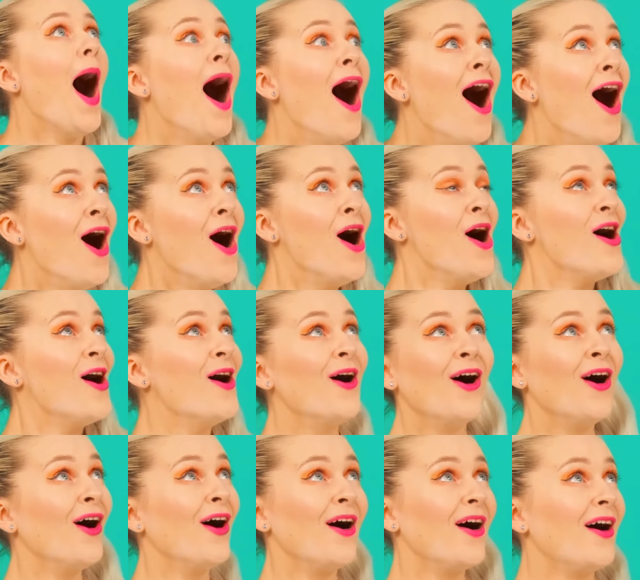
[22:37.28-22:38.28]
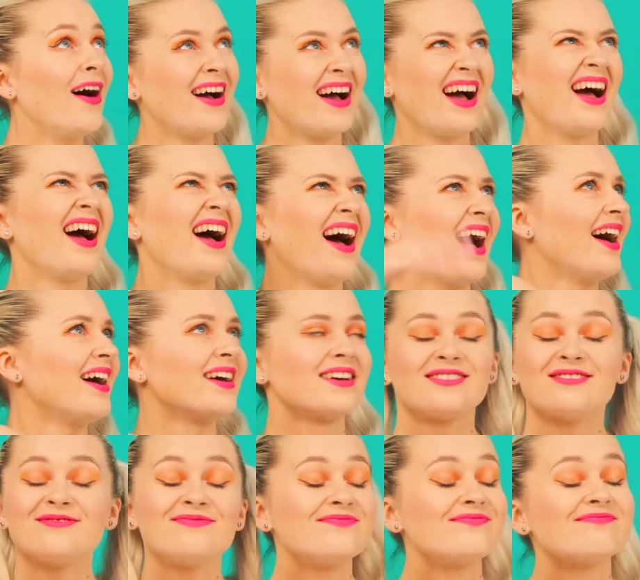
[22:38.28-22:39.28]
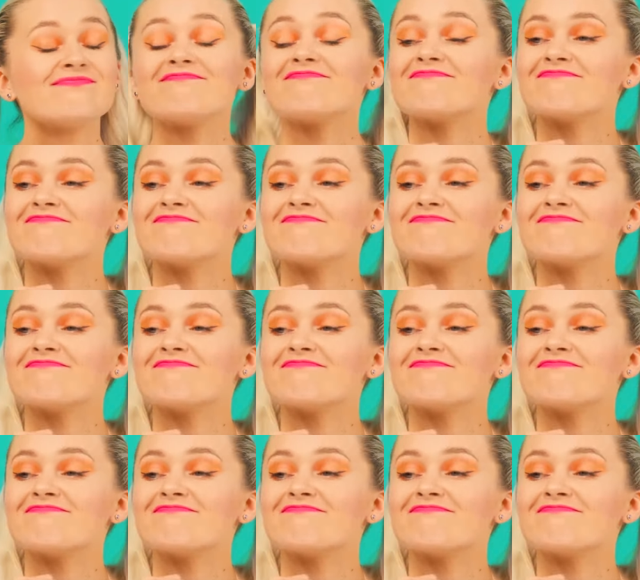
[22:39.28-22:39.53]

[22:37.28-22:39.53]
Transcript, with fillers: I feel a little